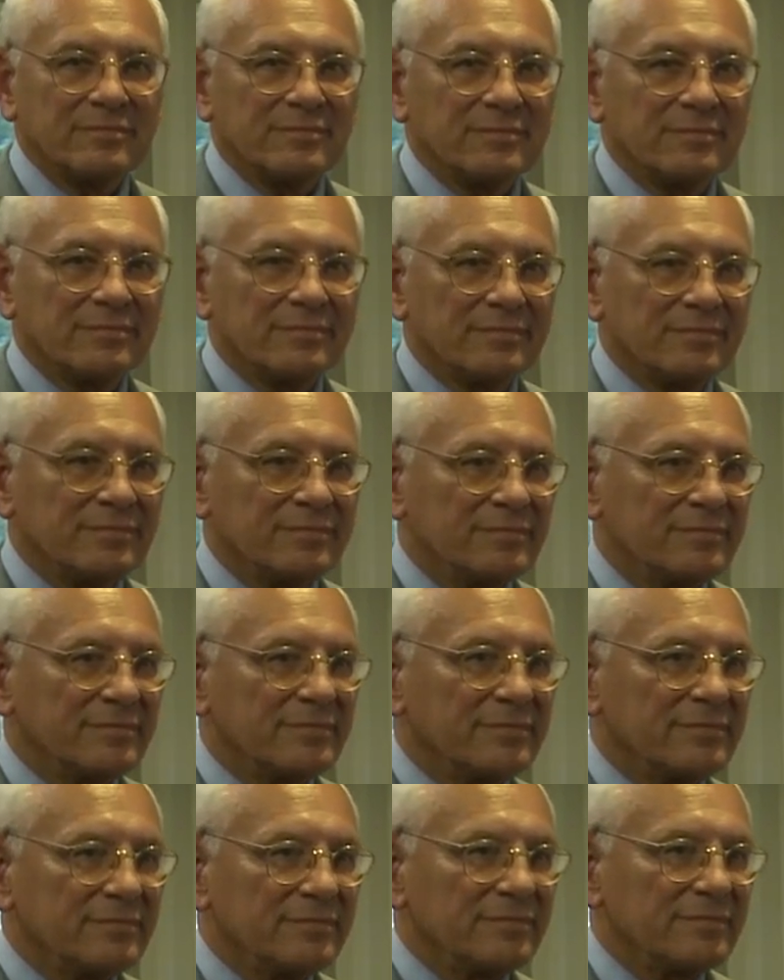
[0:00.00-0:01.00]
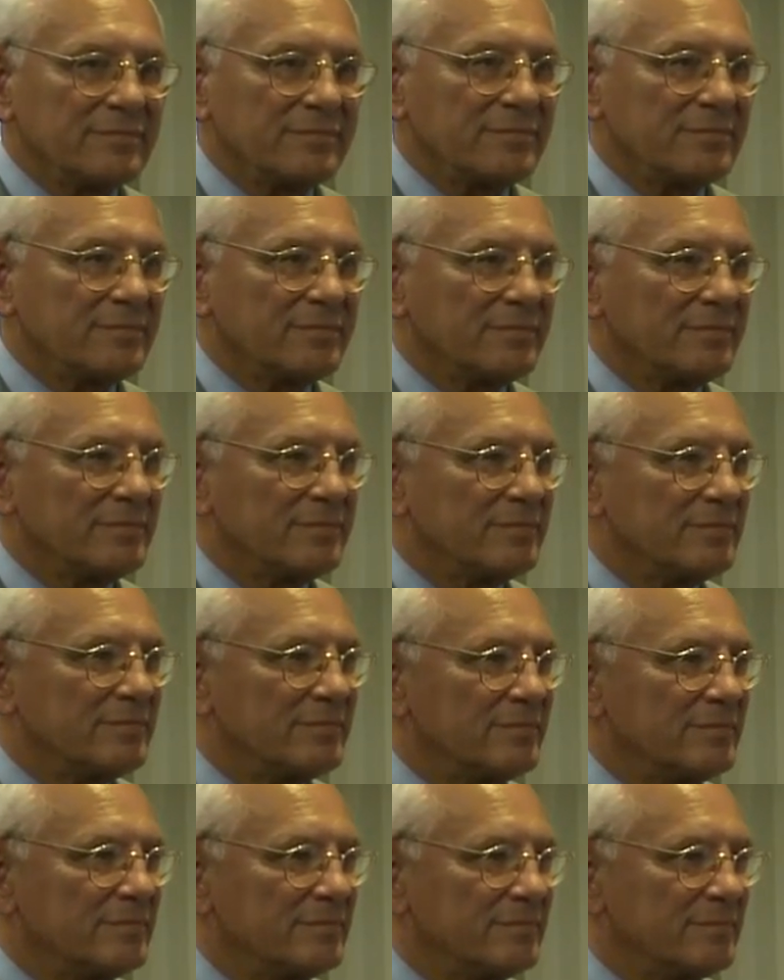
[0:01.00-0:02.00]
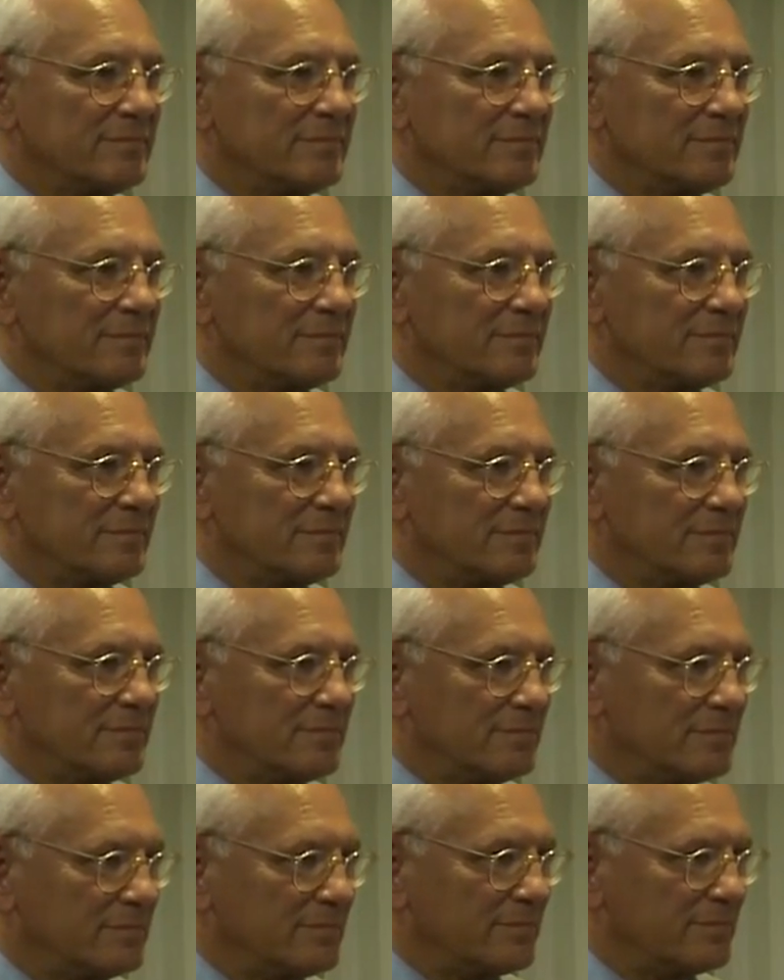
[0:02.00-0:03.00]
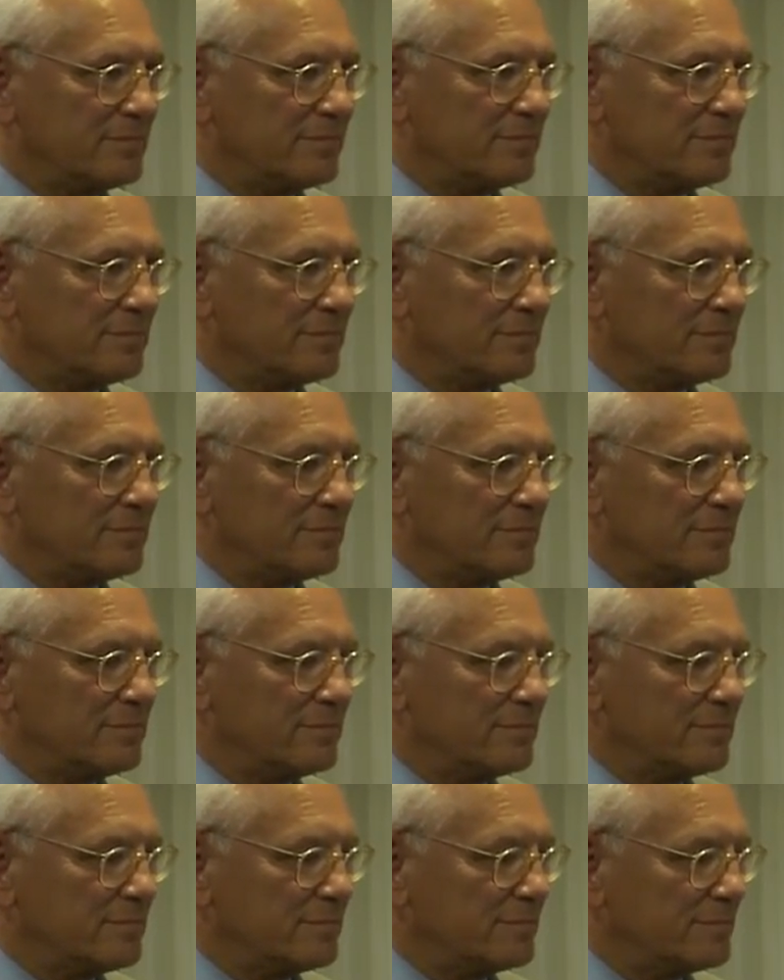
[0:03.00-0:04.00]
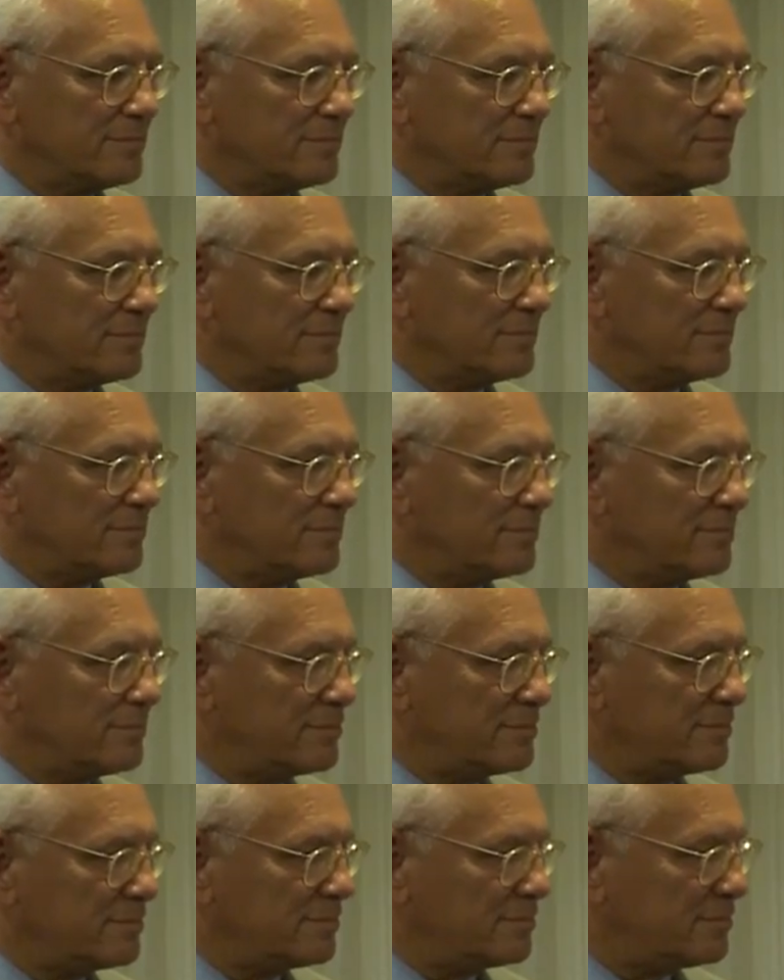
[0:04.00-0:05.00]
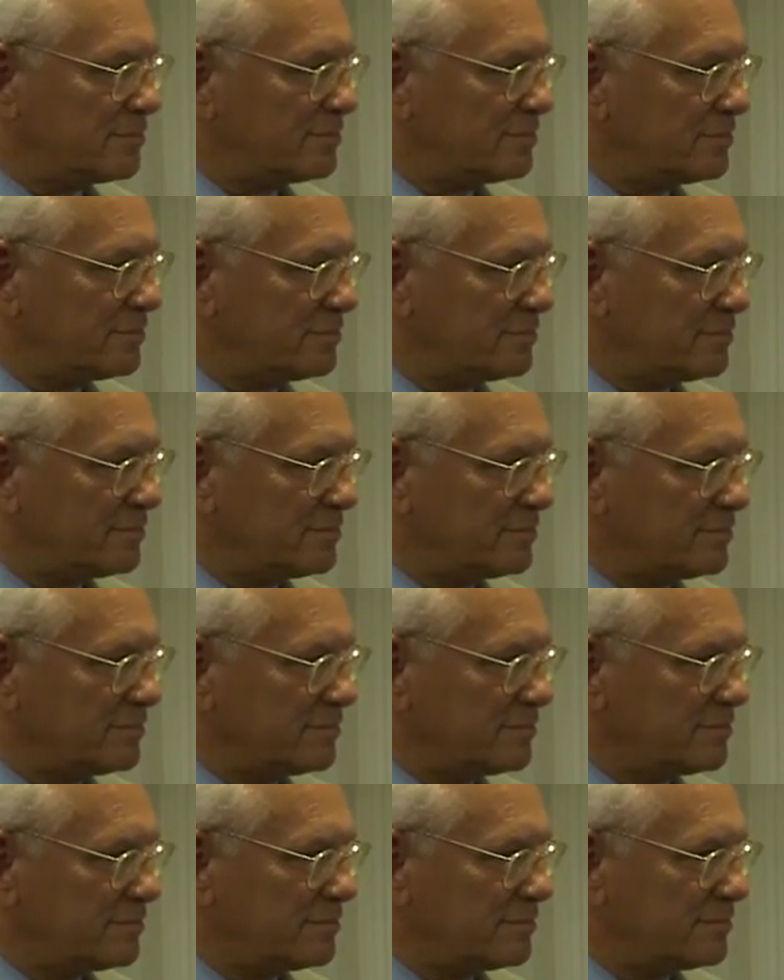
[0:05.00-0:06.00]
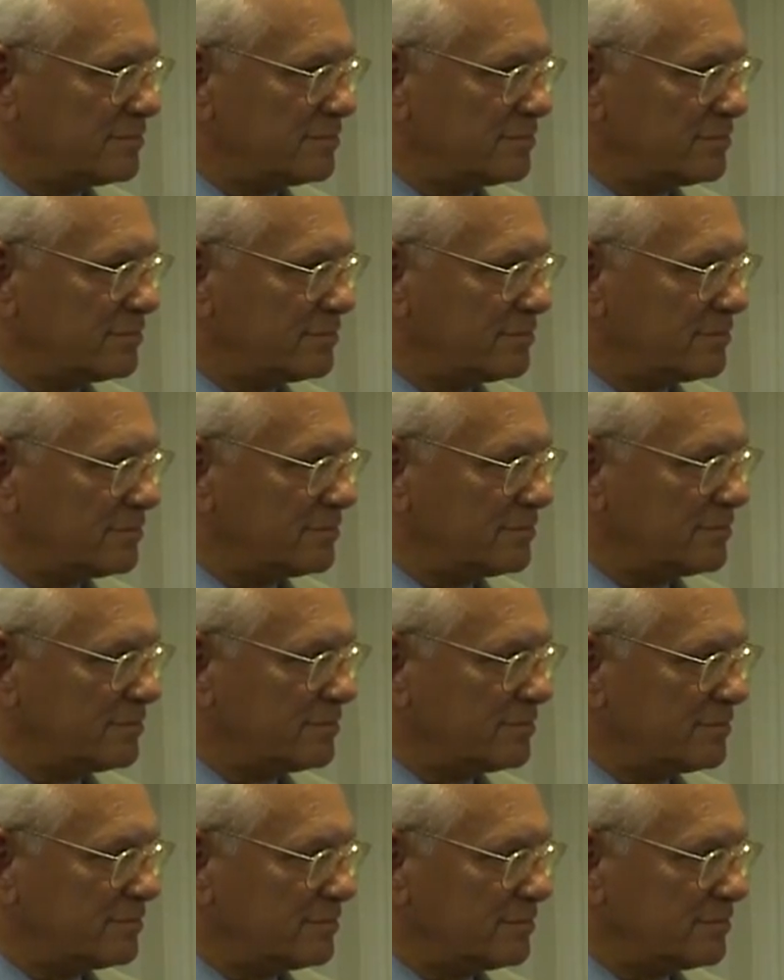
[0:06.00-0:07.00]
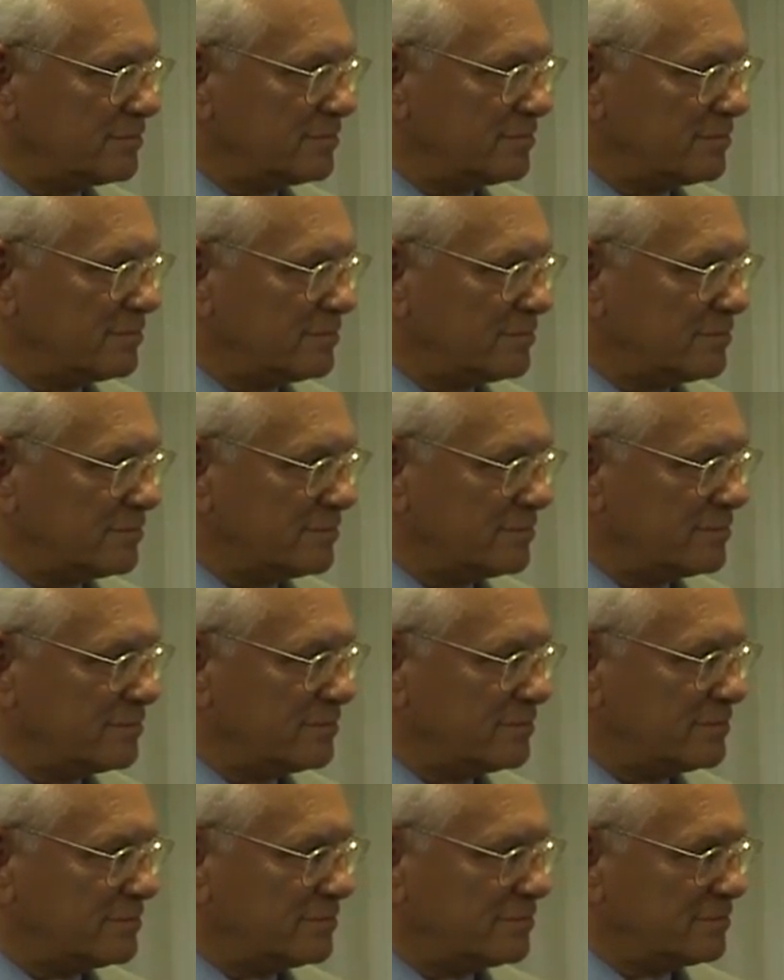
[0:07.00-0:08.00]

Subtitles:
The person shown says nothing.